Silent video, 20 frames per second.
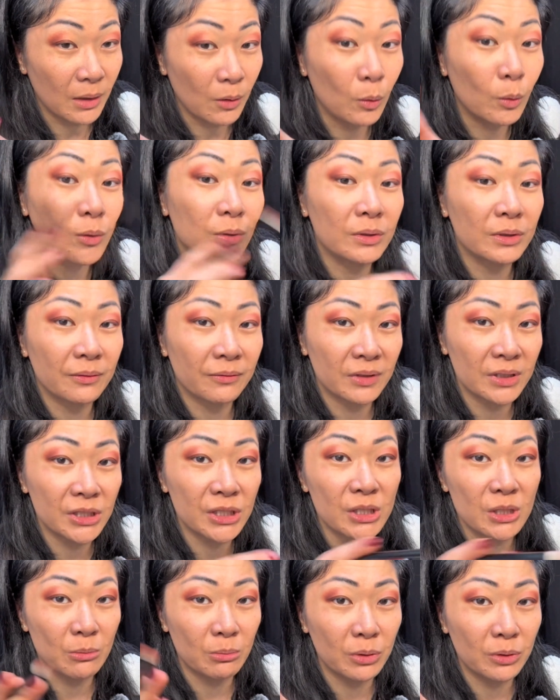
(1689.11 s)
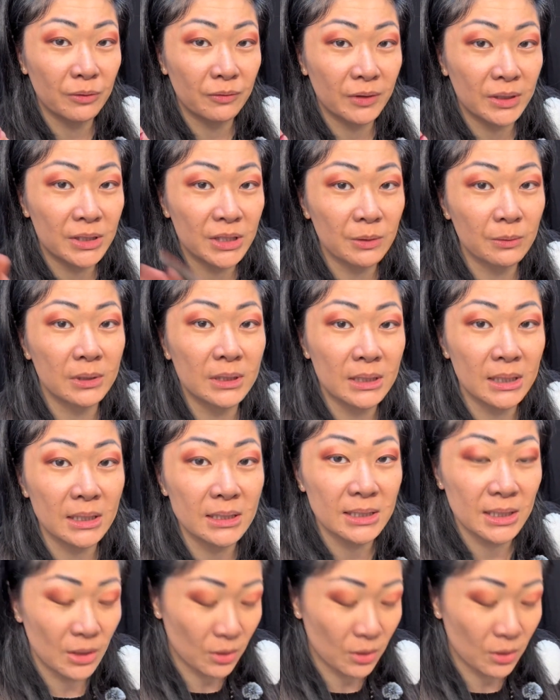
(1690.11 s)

older, she's a blue Frenchie with a tuxedo